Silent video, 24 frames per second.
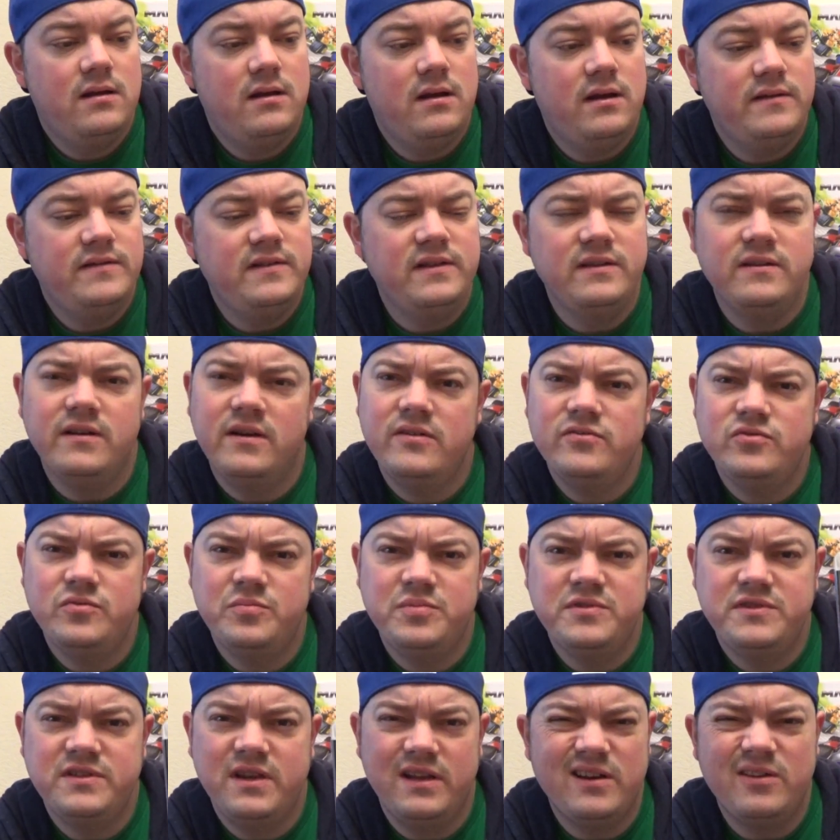I didn't
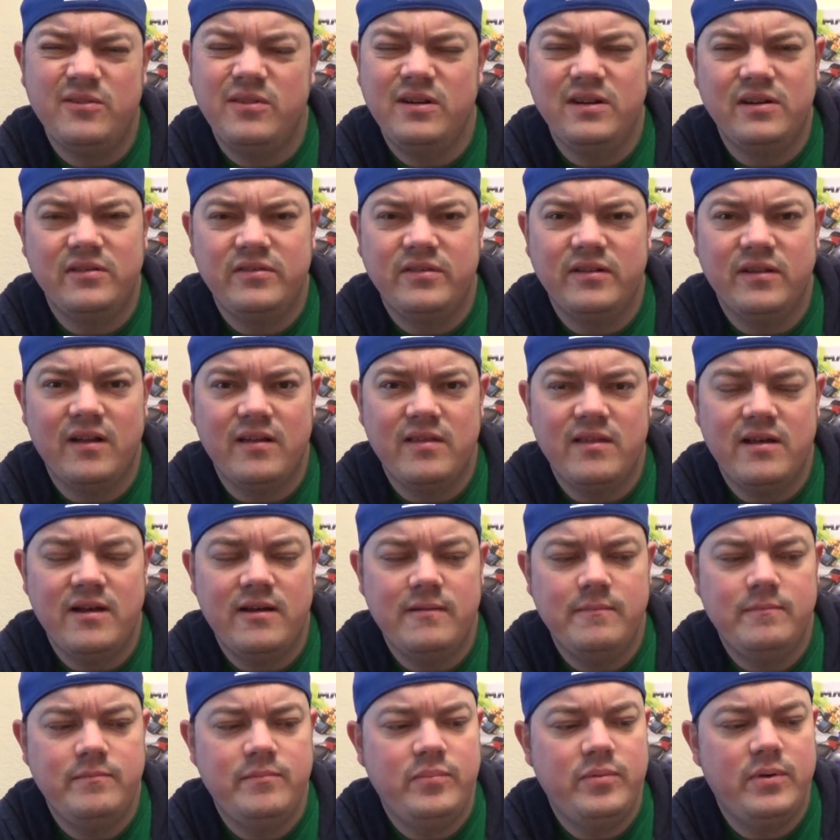100% it or anything like
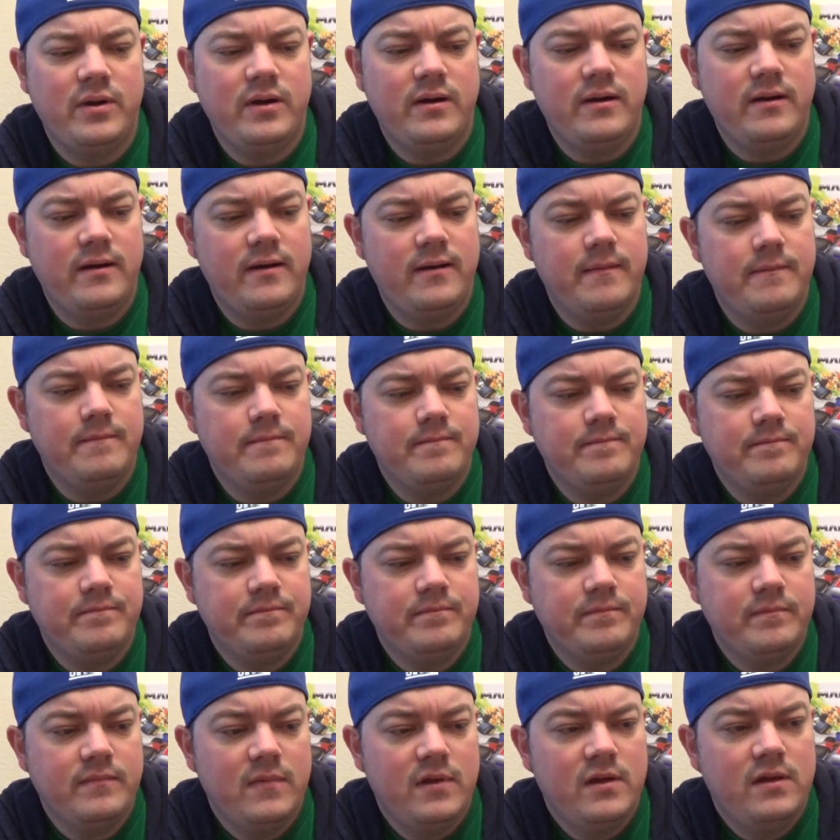that, but
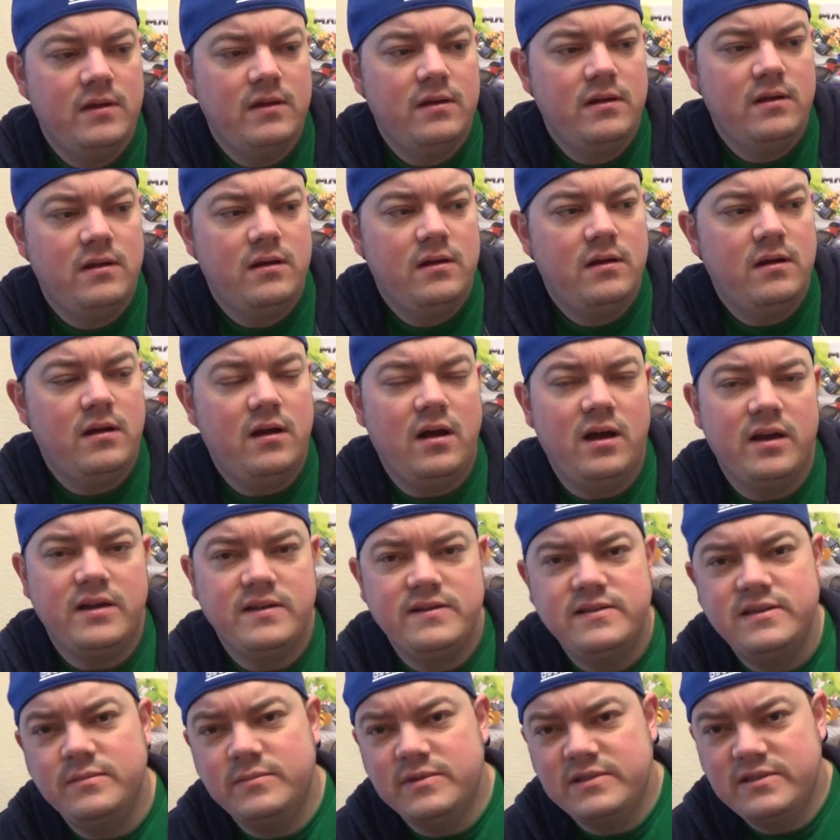I
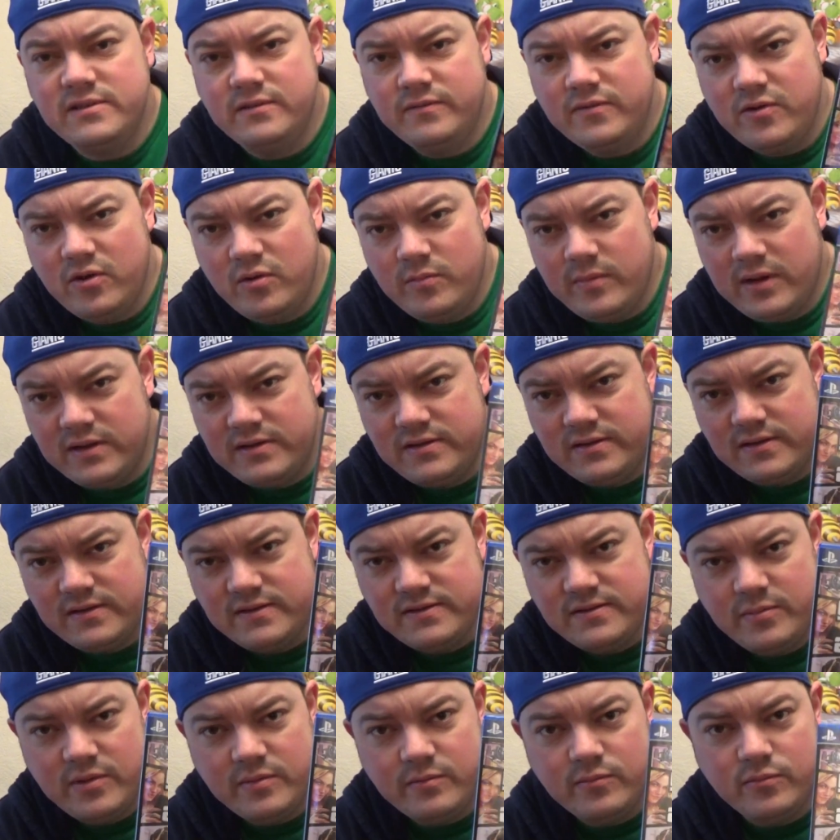could see myself going back to
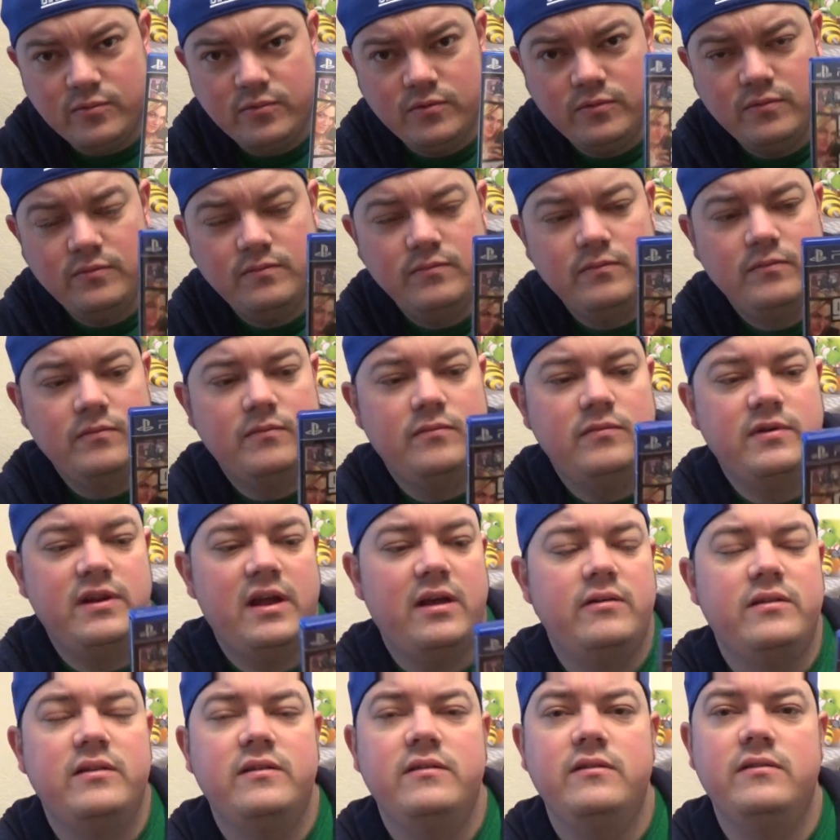this a bit more
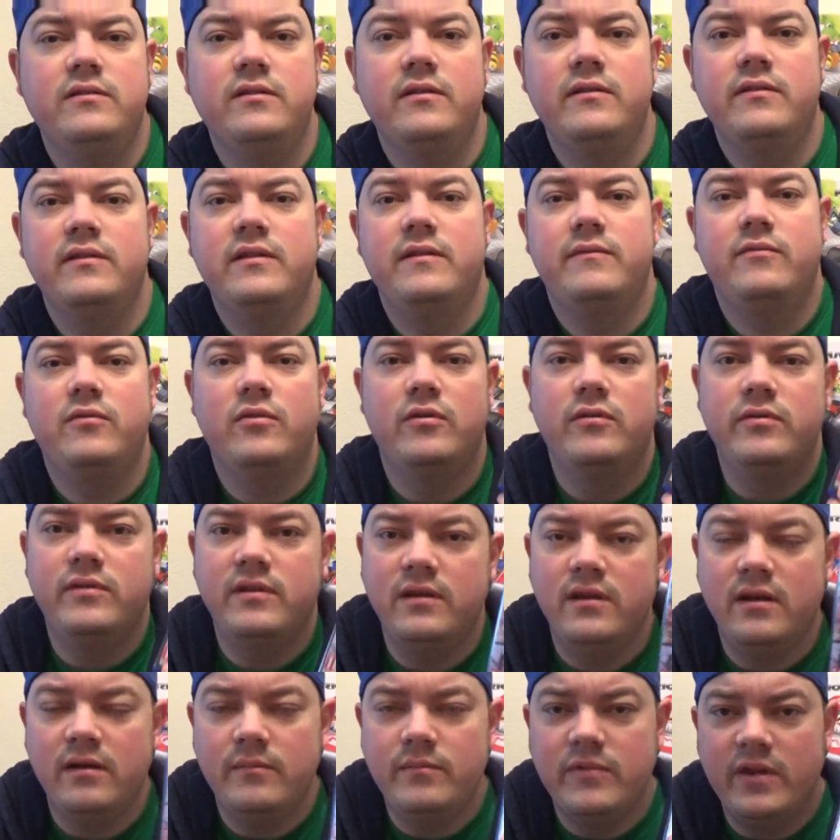now that, you know, they've got
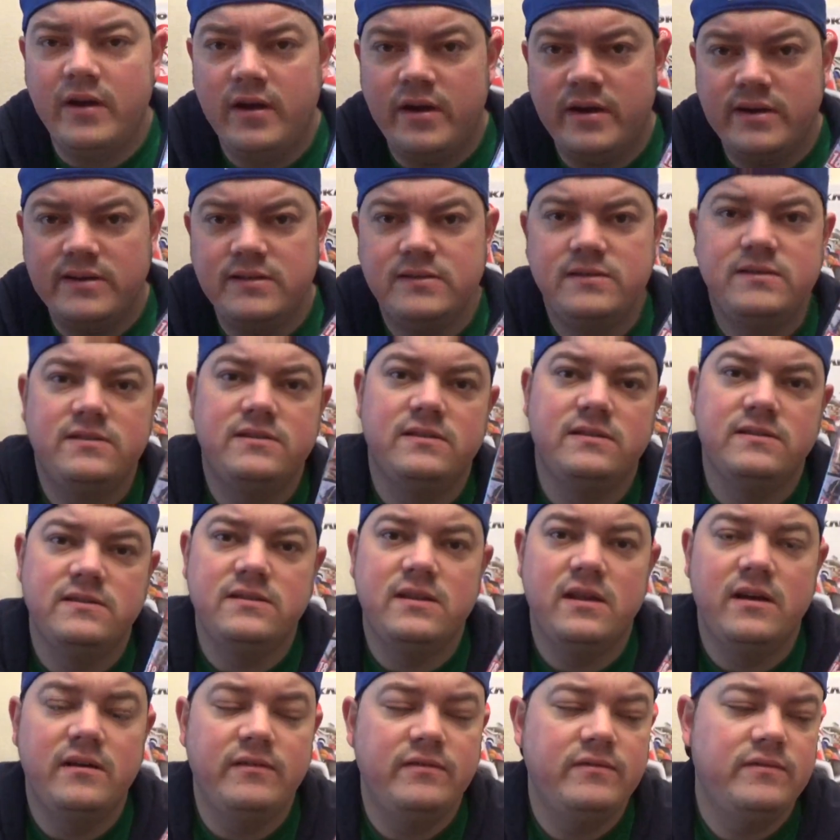the heists and
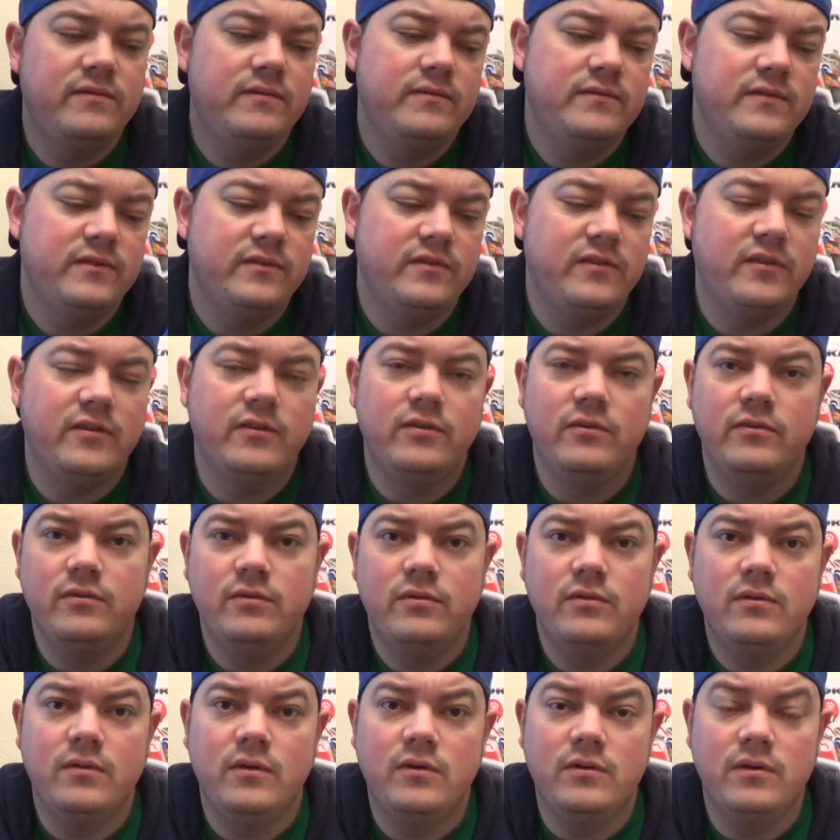stuff to
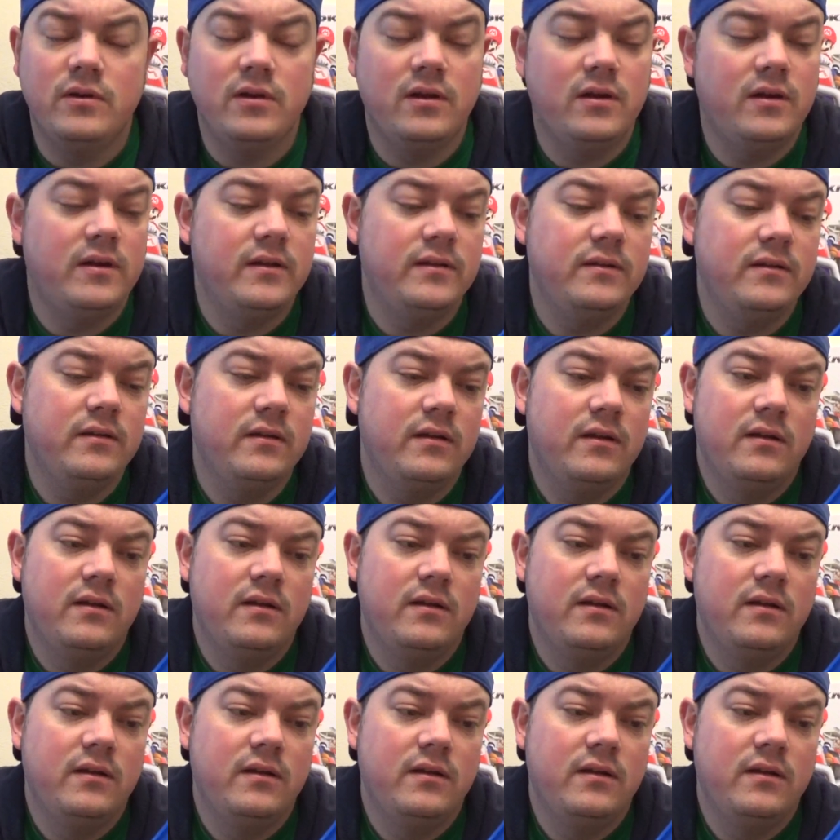do online.